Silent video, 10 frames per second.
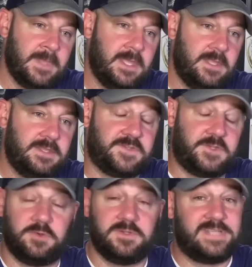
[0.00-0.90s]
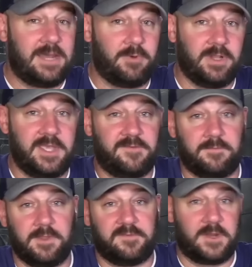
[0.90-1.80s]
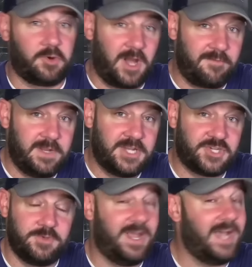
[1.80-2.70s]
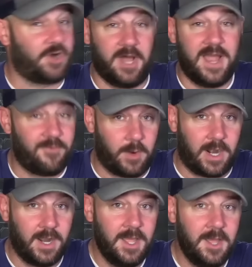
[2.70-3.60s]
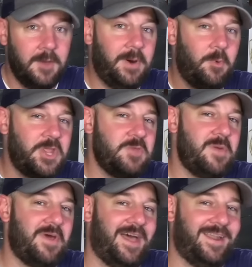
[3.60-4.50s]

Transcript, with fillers: student debt relief from the federal government issue. You guys are all everywhere. But what do you mean by that?